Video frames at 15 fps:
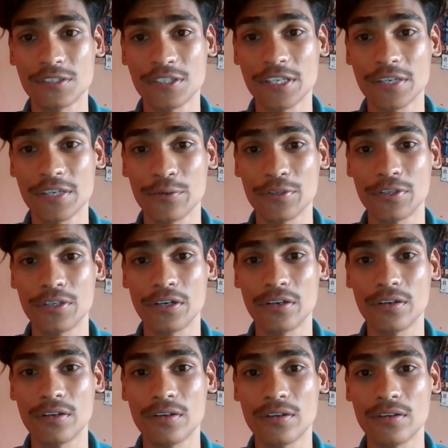check with the
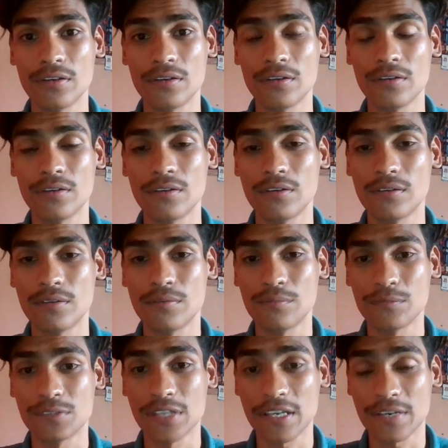
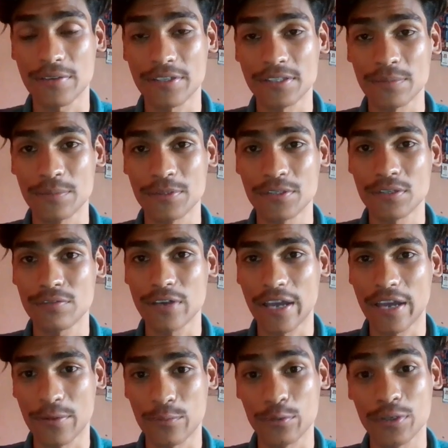sacrifice the bishop
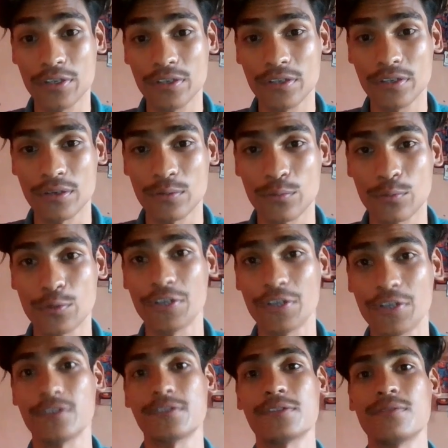and win the queen
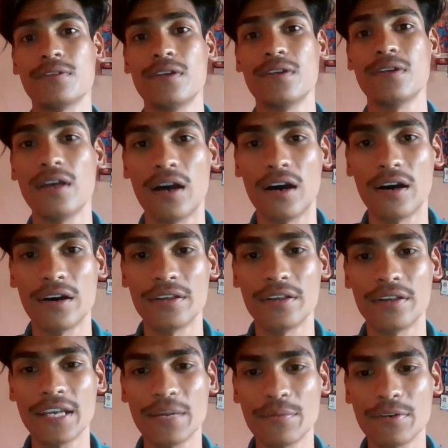also.
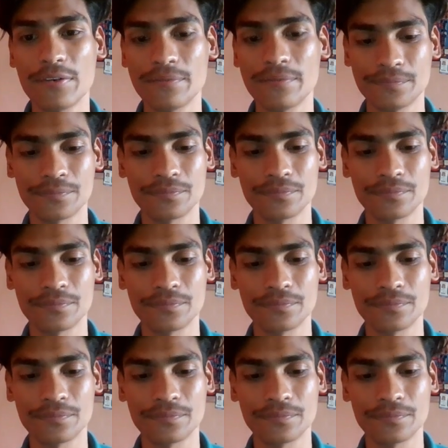Then after